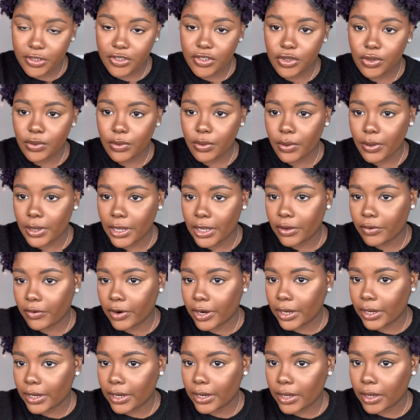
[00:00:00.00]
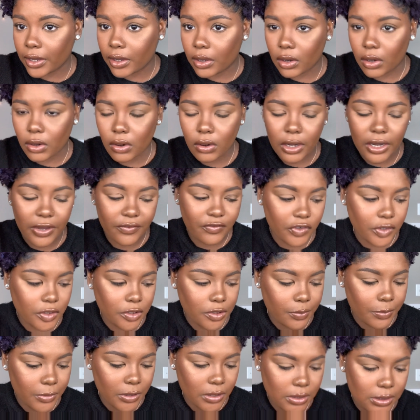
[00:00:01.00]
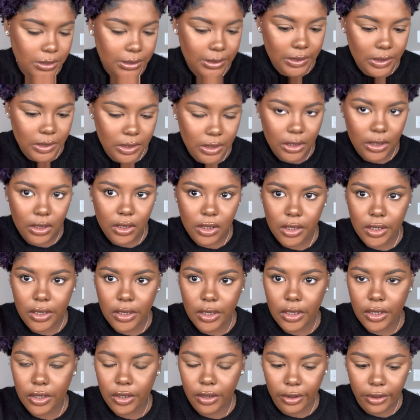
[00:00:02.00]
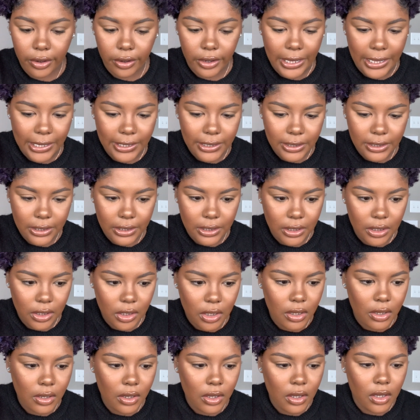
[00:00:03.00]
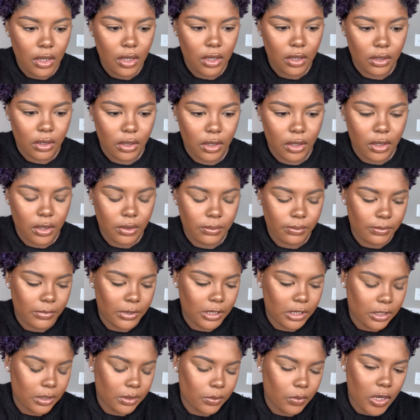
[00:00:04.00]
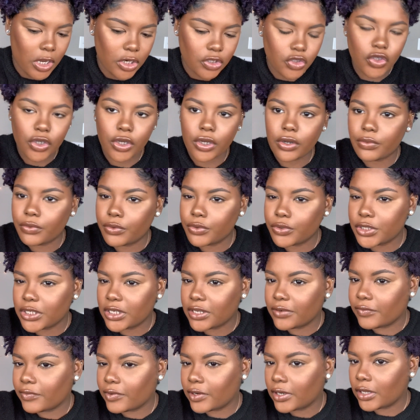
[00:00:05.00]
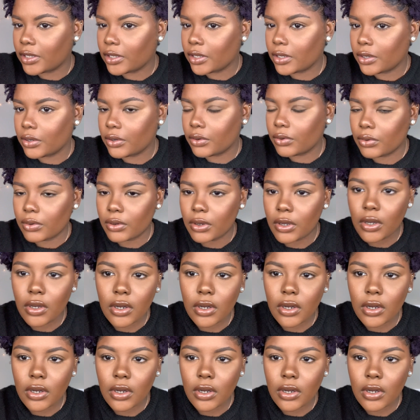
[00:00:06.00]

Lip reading: 2:08 right now. I've just been sitting in here editing my wash and go routine video.